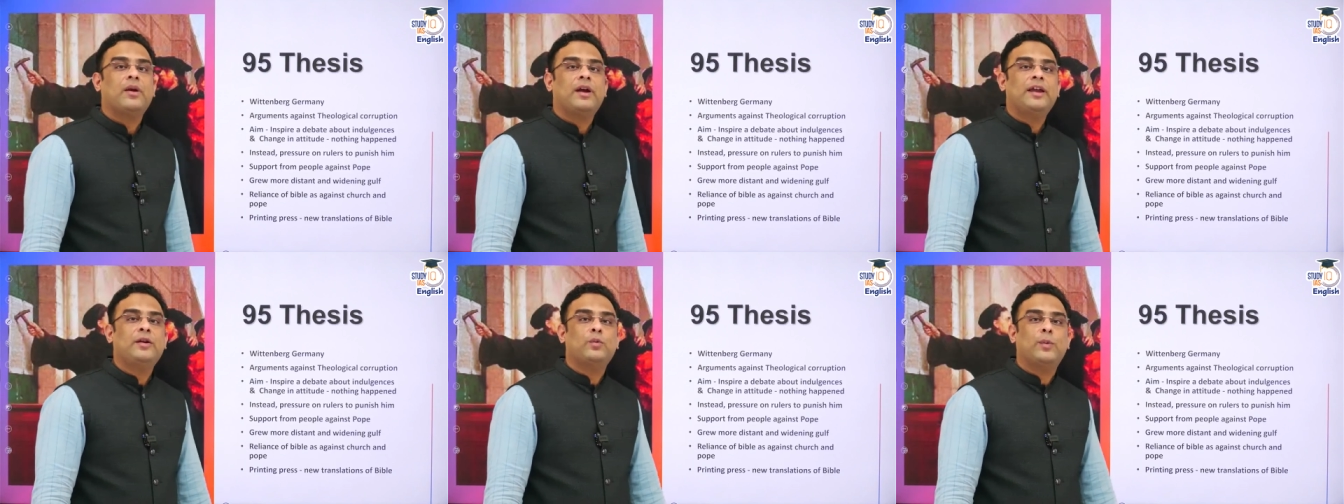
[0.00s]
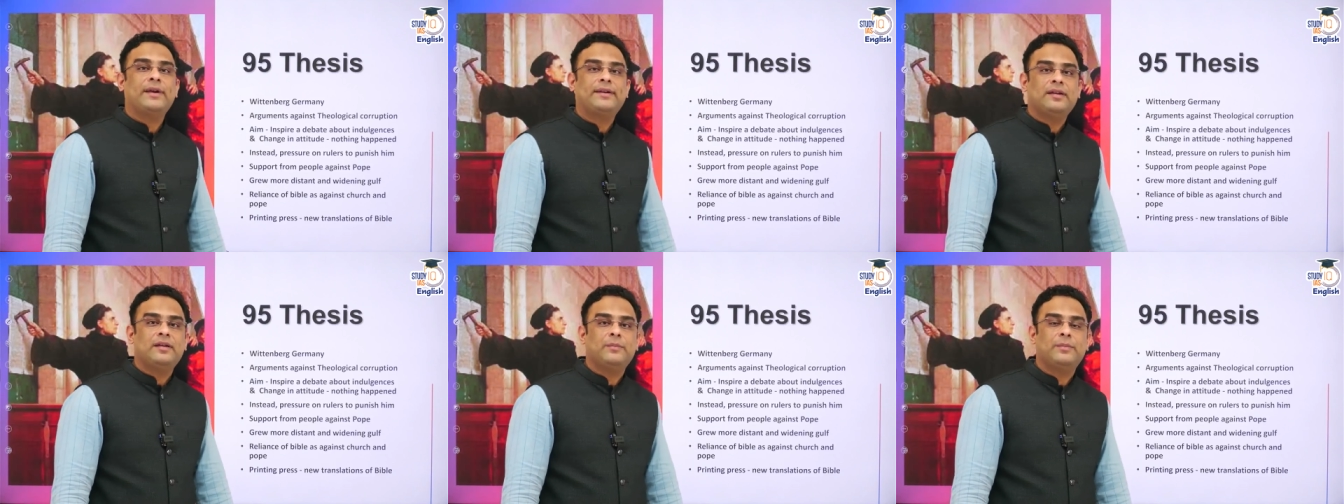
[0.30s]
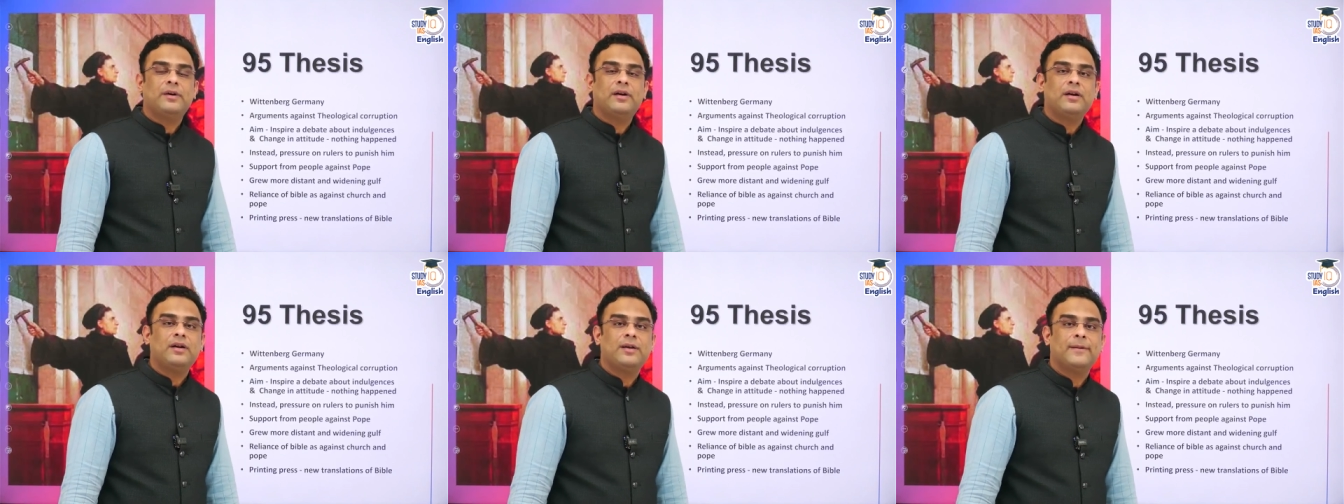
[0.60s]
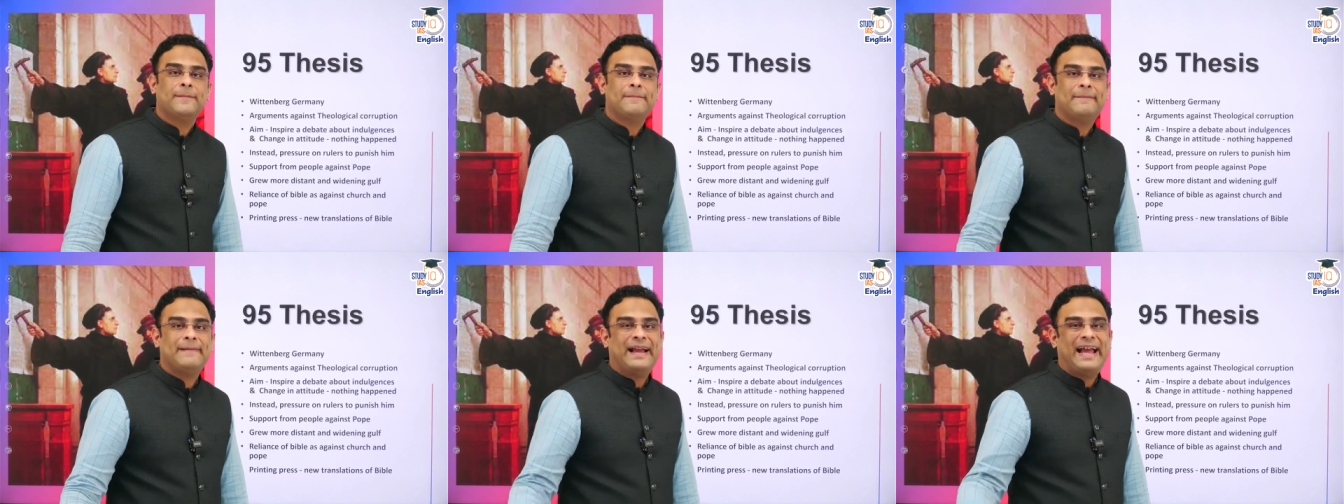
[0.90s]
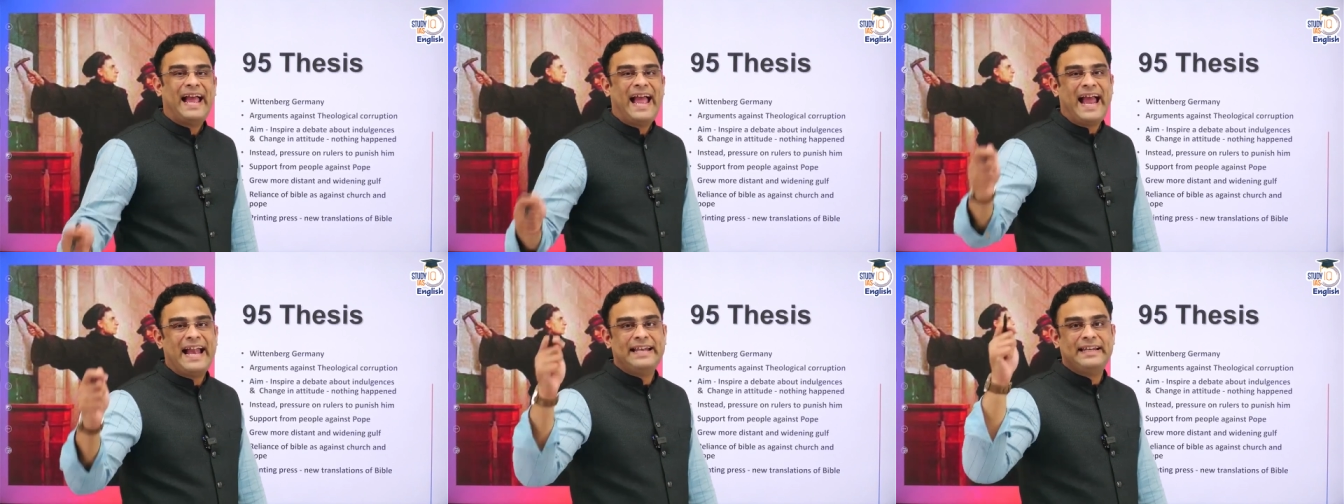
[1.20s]
in Wittenberg
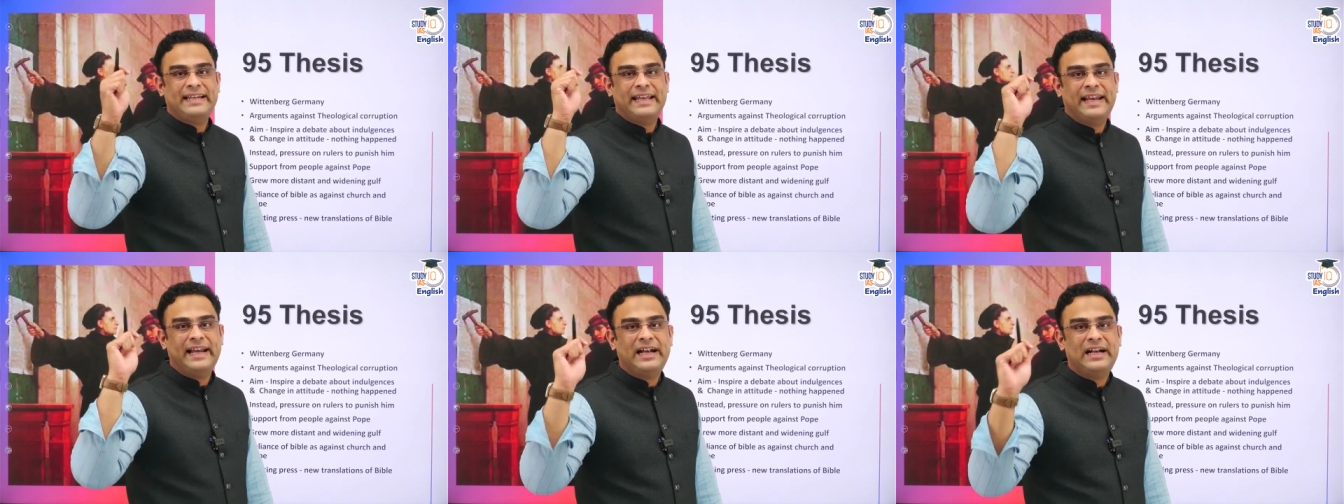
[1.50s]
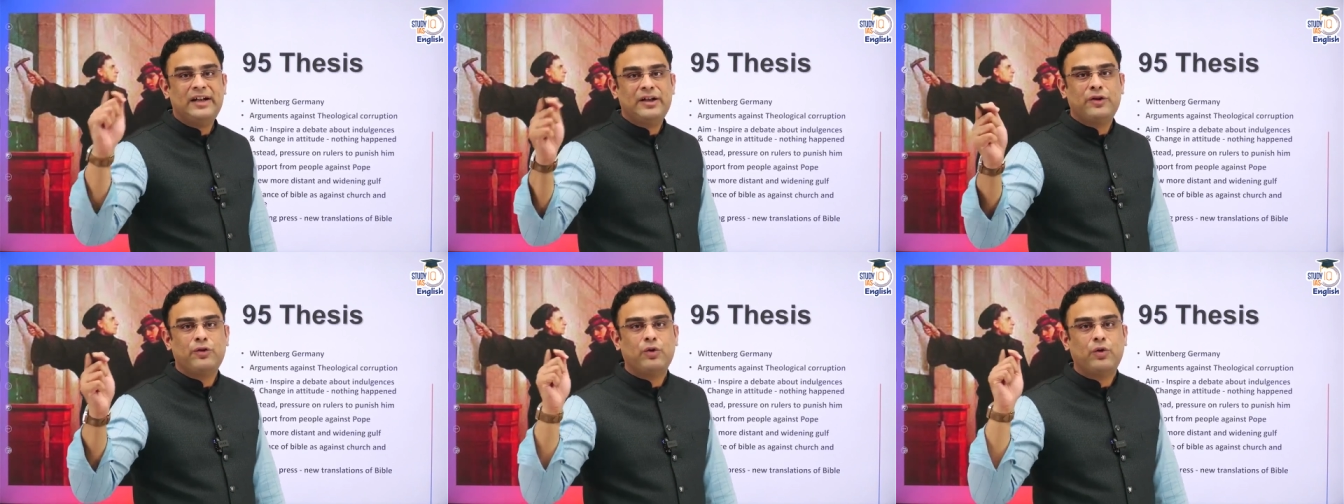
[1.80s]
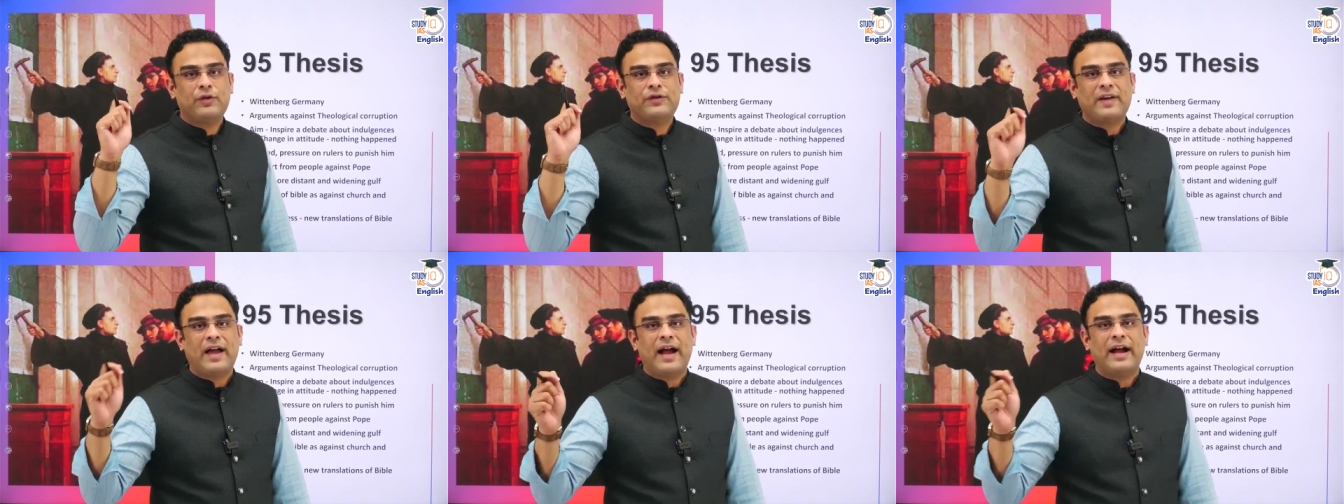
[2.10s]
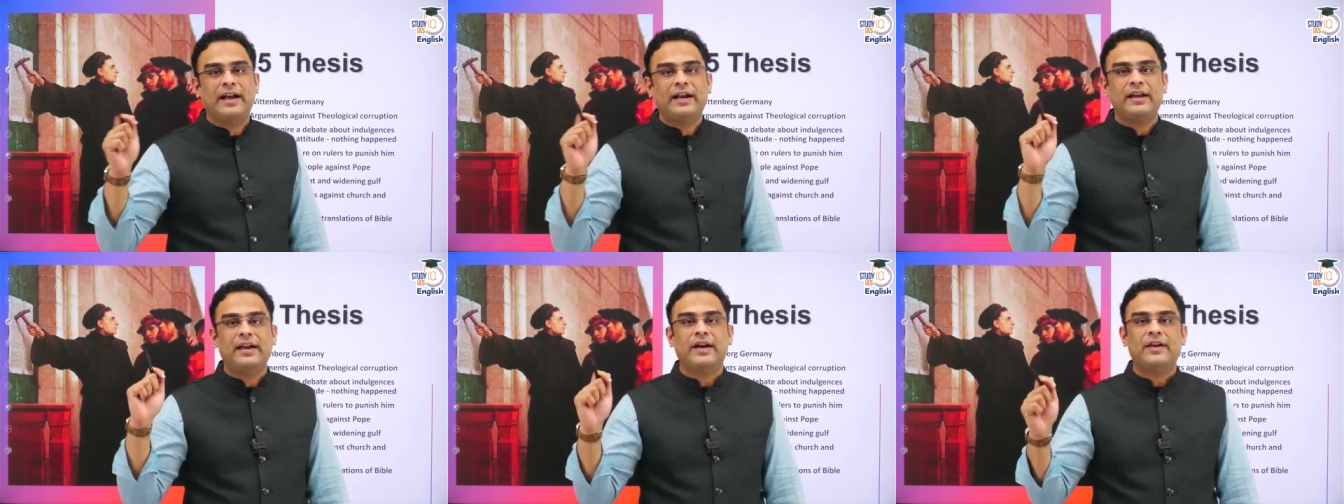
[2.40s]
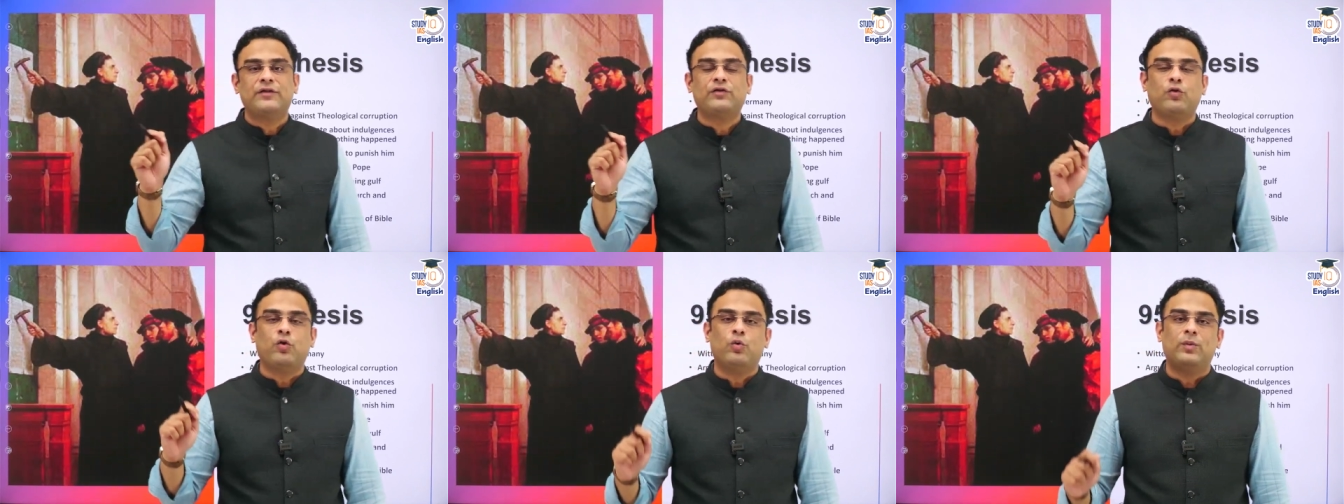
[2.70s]
and nailed those
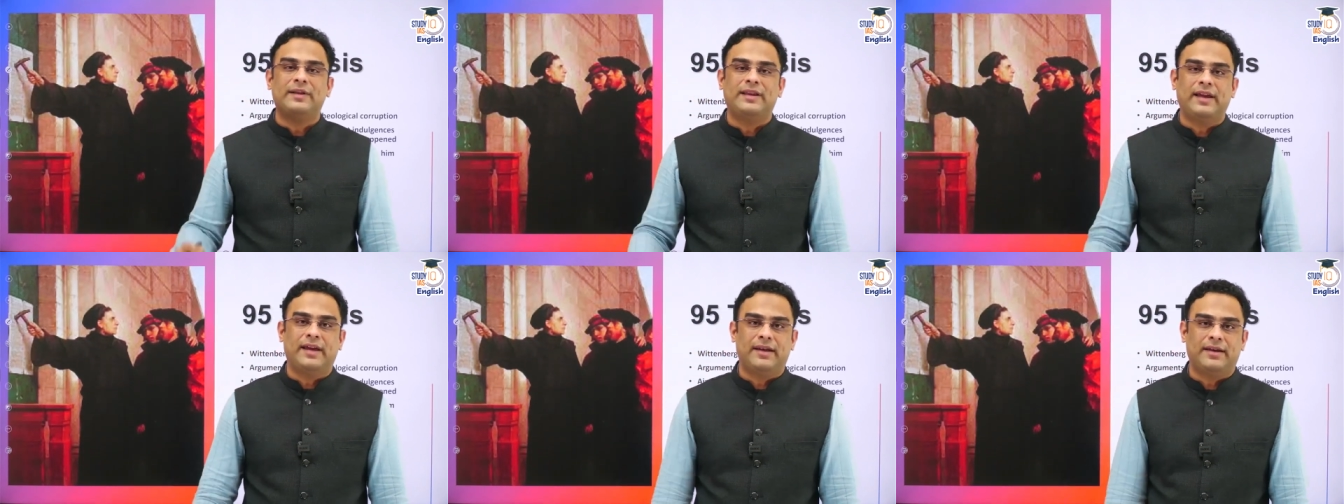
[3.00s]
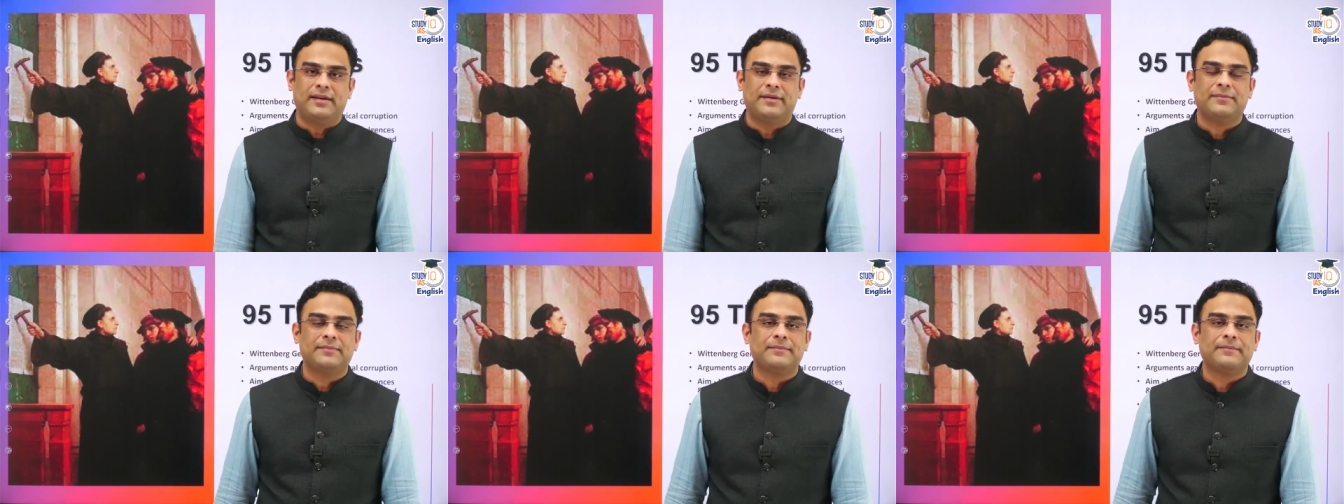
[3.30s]
ideas over there.